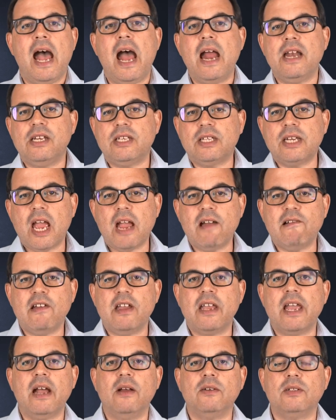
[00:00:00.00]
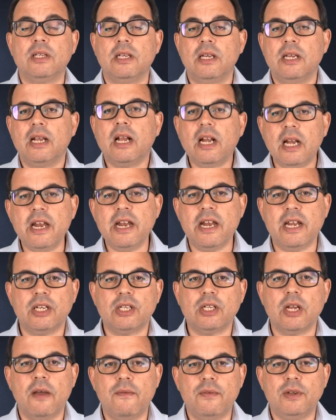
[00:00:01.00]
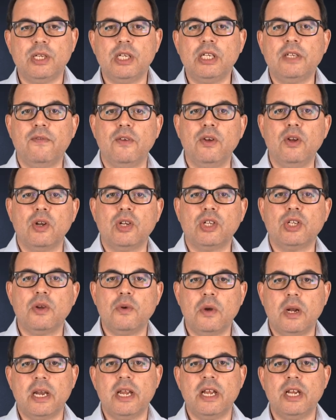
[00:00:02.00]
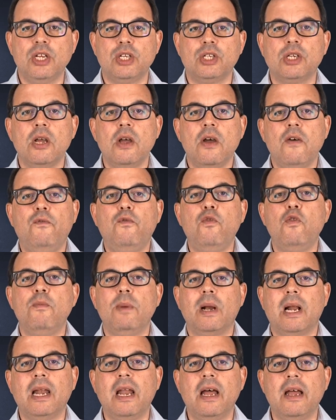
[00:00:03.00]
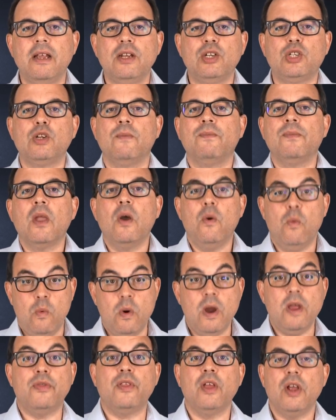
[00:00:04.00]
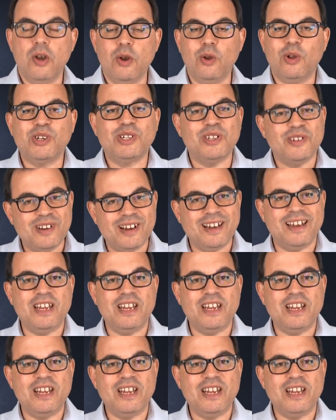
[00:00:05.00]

and is carrying out cleaning services for Not So Clean's former clients with Not So